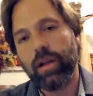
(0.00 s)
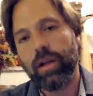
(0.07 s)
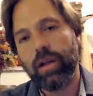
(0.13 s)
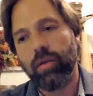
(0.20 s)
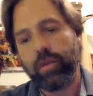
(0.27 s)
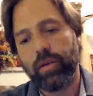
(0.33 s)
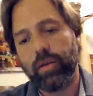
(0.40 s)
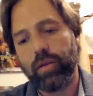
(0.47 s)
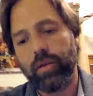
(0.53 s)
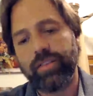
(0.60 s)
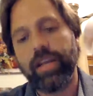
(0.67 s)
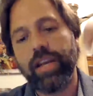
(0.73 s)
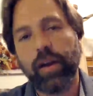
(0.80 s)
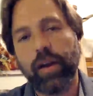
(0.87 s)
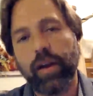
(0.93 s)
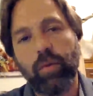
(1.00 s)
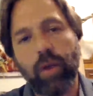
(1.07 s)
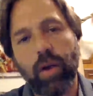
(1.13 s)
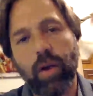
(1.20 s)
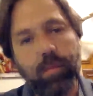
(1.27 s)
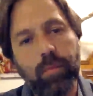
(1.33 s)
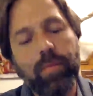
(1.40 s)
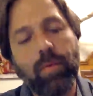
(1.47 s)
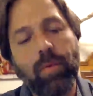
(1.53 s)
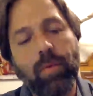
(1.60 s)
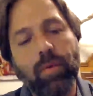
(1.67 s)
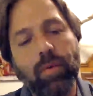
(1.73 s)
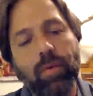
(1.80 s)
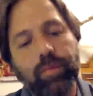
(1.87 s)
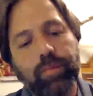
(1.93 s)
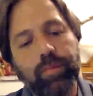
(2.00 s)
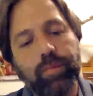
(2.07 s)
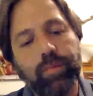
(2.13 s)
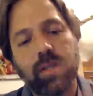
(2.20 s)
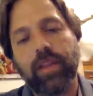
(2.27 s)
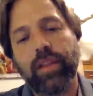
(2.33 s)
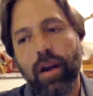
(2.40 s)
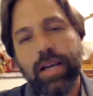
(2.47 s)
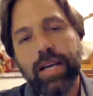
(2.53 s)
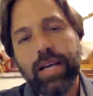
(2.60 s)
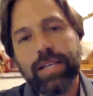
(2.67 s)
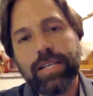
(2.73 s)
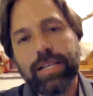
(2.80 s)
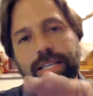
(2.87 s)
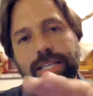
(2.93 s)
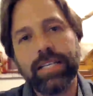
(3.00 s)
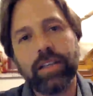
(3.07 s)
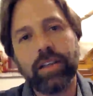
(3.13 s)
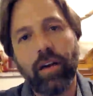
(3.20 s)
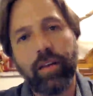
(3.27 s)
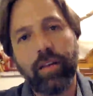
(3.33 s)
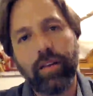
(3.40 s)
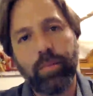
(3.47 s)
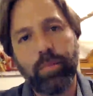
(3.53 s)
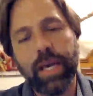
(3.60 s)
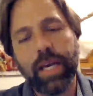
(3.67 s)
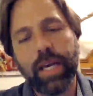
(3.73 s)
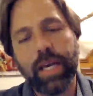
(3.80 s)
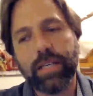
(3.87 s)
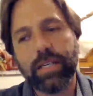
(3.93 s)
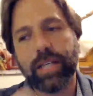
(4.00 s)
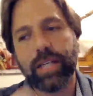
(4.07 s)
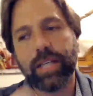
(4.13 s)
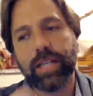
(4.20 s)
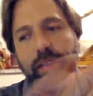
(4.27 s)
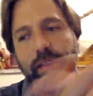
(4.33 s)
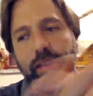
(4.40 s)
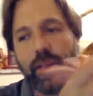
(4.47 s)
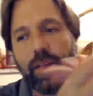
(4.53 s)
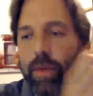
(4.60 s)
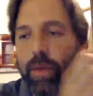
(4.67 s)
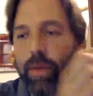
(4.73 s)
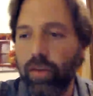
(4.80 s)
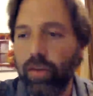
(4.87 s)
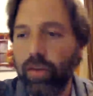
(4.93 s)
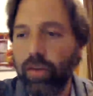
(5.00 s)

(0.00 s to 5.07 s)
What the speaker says: sin offering, where people would put their sins on this beast, and then the beast would